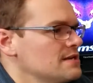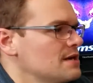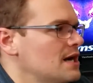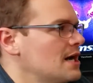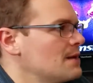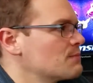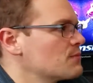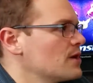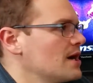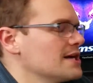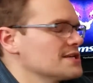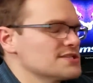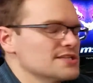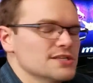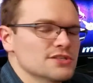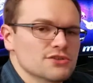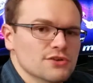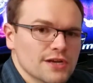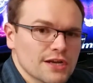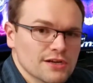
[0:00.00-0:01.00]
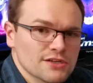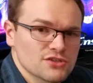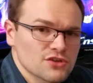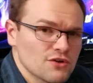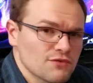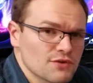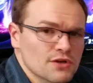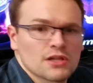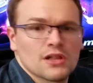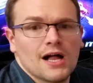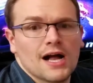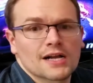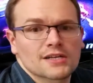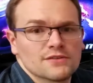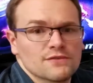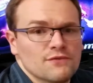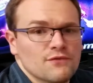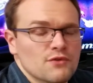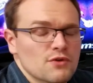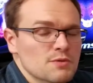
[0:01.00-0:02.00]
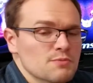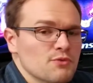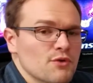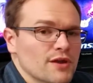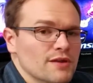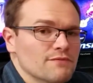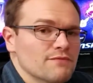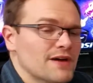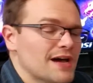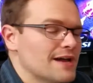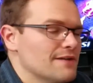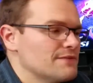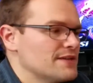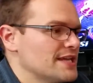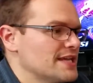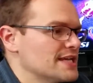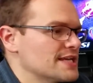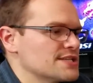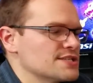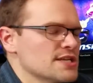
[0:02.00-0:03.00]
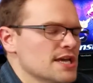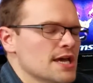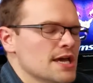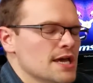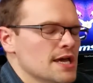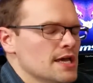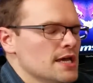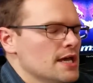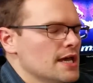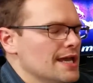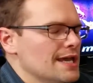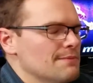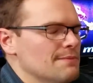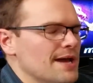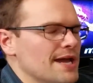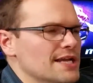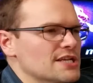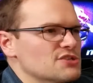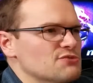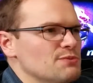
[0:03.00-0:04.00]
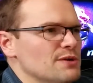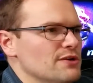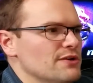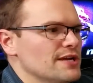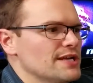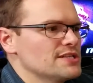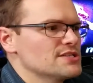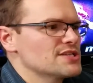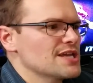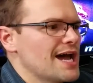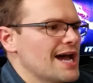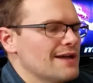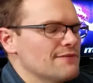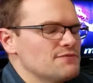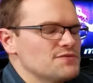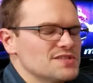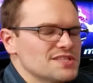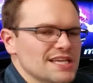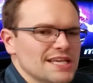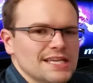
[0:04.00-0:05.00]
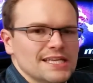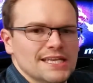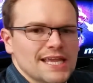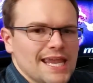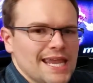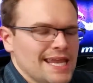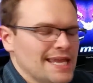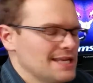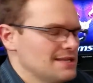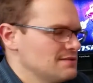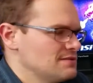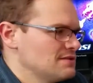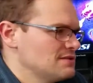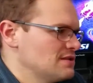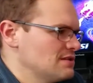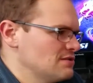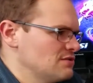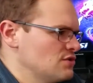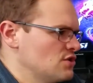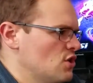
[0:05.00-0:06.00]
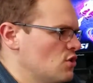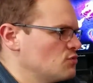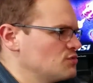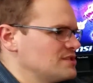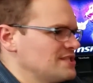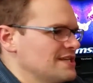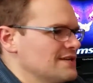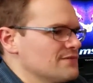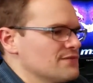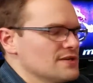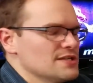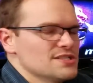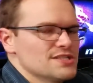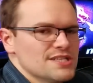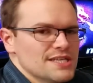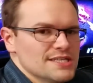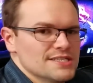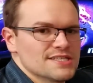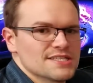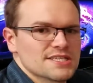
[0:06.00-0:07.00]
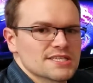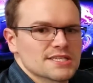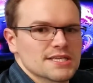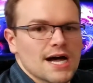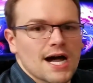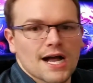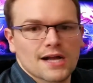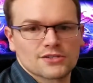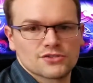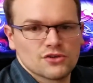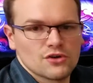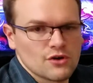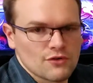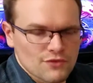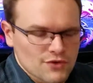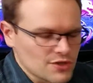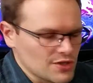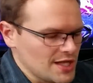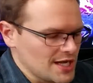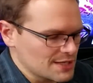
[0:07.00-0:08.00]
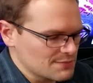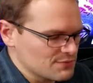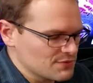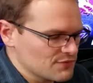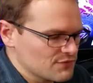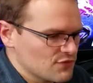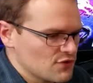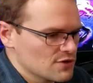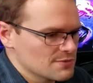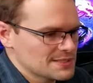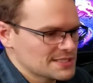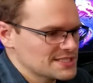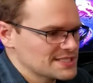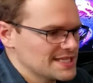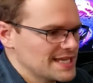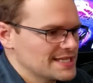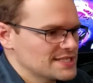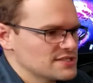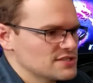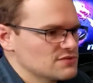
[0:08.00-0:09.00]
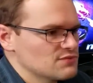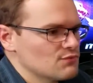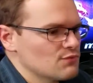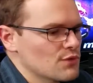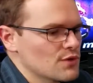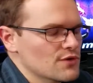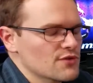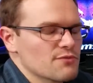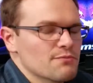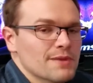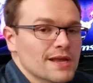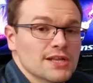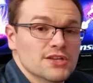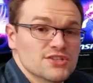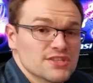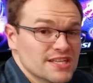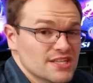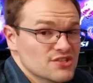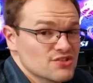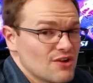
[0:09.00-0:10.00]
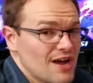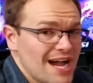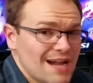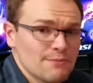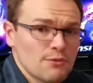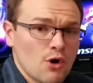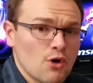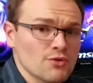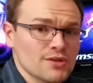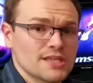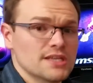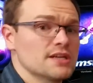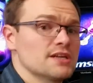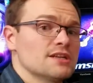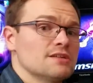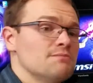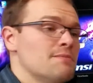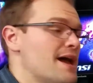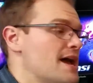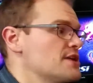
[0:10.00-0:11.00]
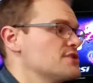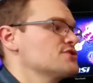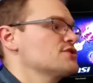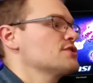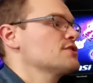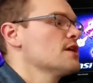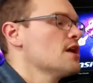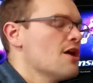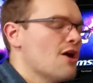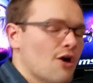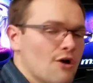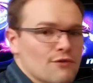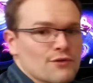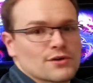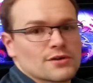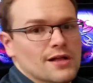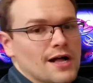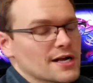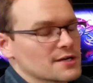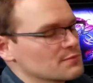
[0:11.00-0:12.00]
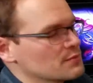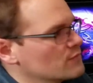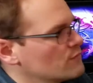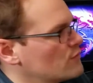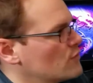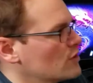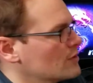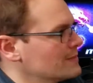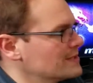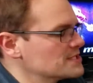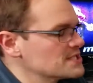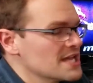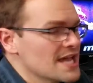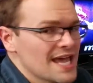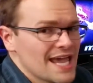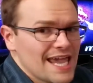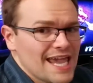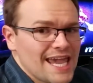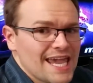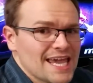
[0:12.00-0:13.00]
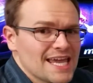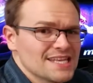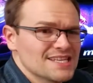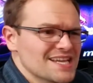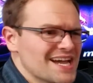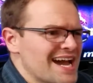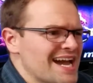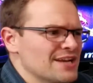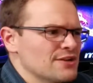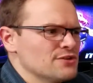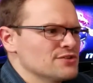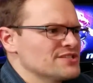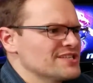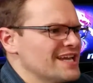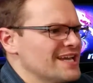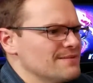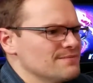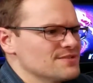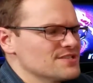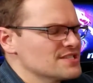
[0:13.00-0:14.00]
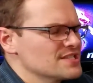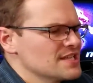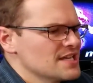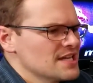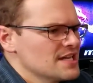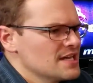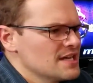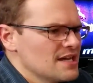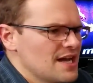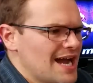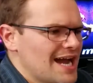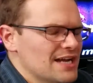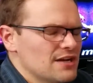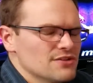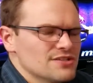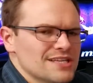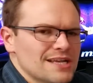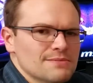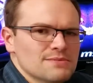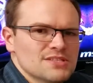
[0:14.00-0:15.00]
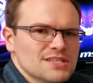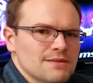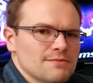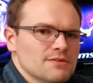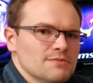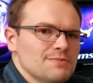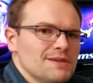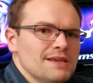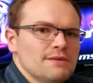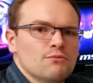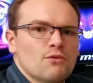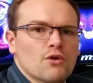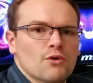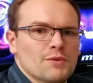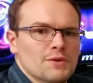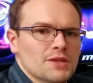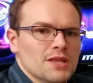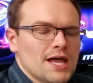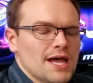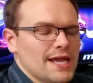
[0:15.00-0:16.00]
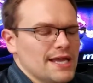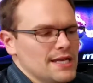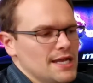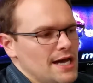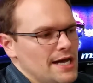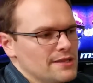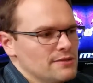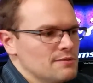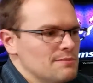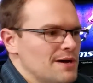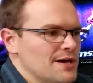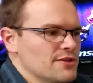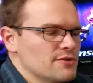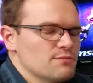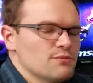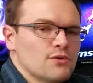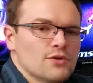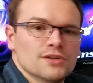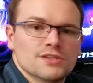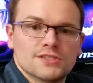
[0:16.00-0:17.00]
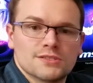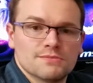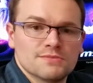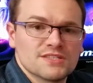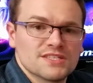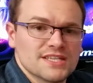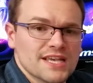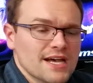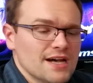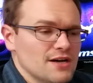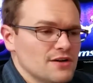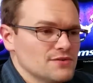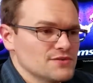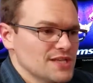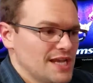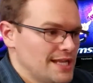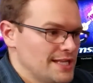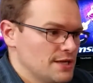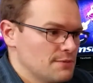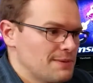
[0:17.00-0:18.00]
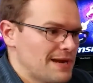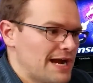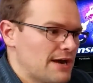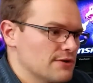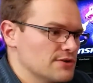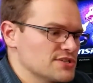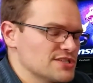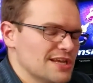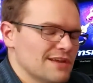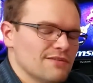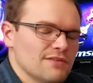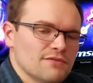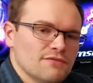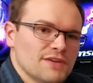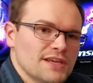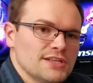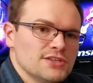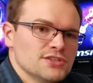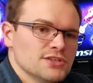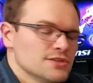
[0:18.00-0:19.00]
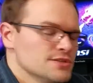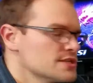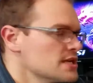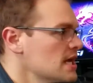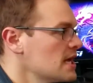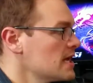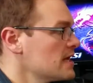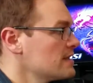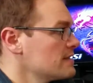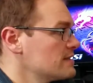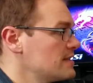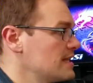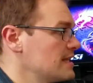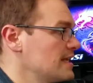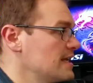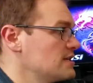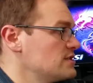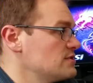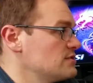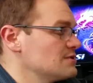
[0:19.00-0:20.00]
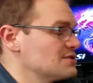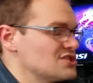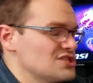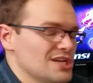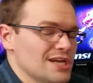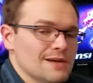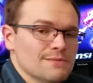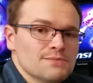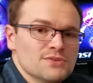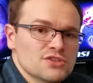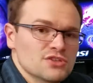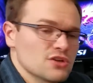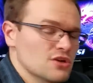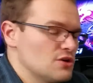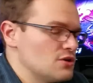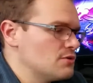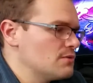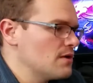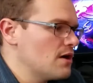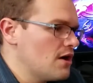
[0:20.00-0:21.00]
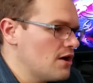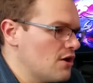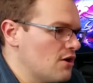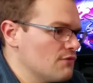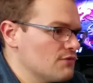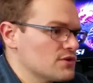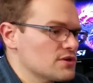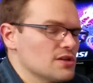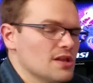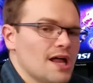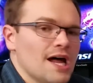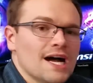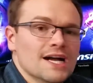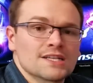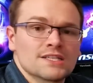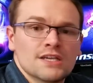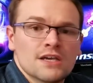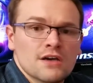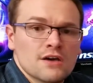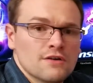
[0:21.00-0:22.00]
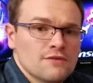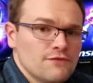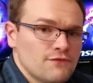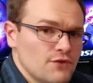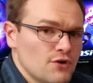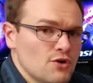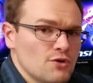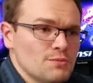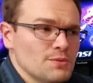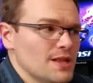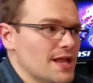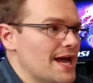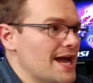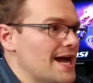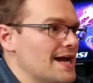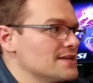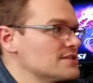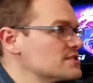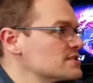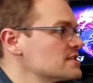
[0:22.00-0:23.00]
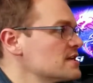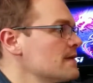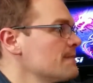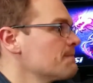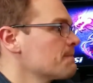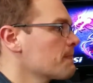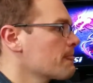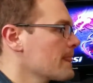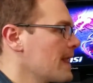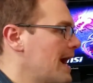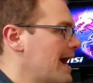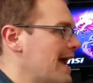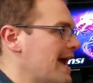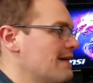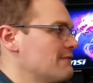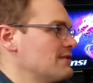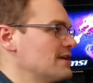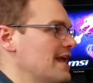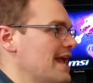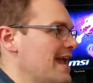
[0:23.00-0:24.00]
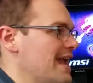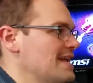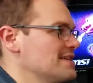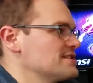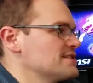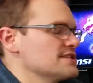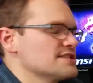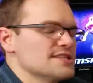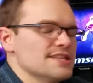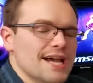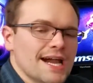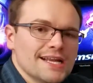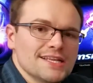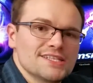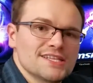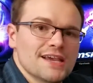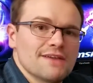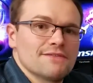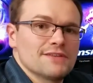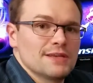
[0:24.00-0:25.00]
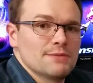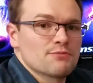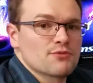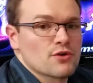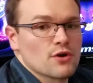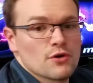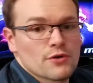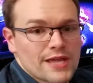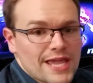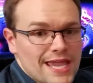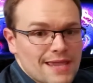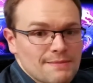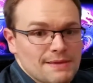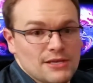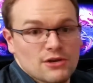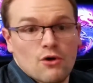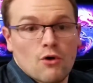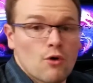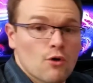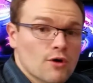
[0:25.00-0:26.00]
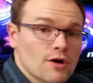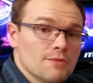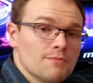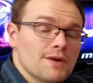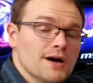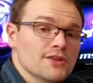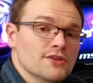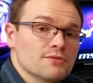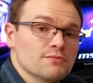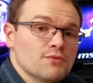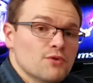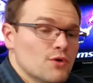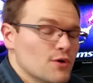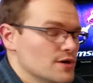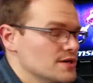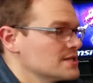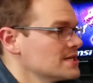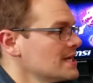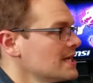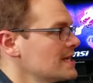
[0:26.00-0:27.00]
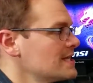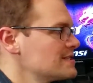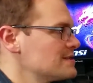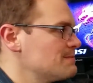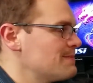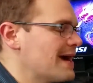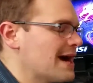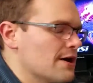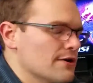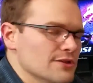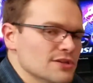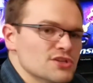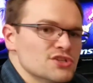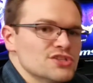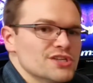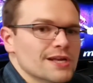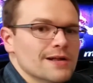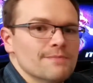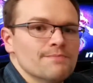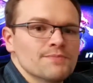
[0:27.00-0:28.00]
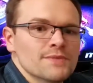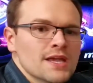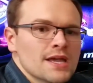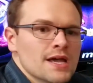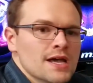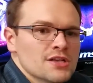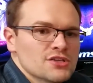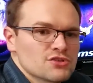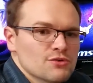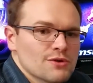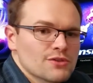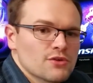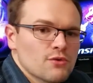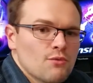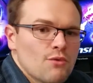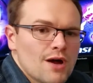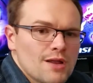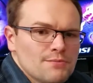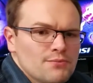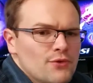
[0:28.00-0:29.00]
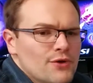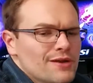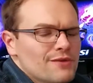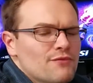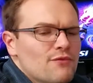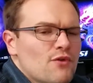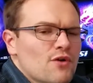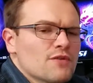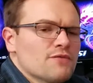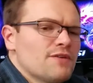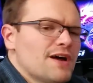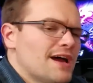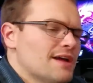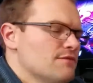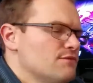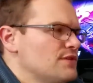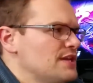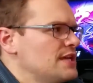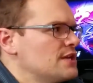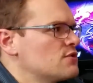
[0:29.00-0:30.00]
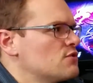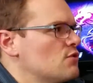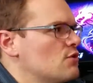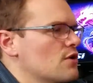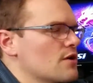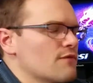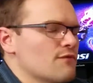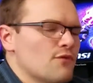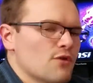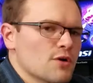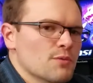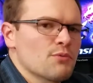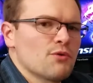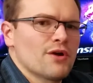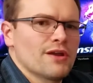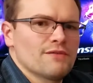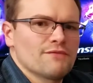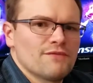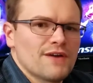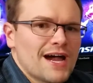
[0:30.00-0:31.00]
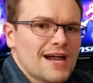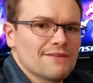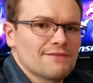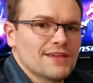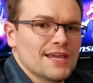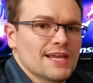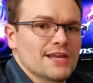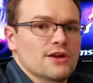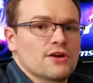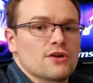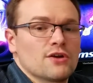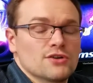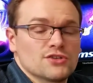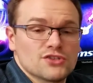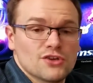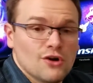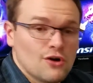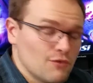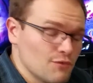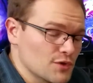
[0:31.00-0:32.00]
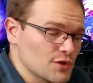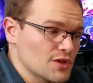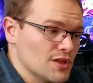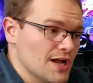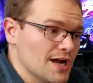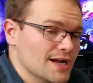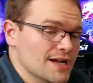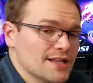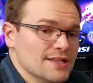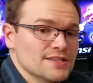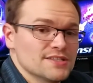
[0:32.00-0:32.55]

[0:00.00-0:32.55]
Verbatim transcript: uh, processor here. It's overclocked to 4.5 gigs. In my experience, I've seen it, no difference in stock to overclock performance that's worth mentioning. So I'm only going to measure overclocked performance and idle temps. Idle temps seem to be more reliant on the motherboards themselves and their power saving features than they do the chip. So overclocked, full blast, I have an Asus 970 Pro Gaming Aura motherboard to power this chip. So with a 1.45 V-core, 4.5 gigahertz overclock on a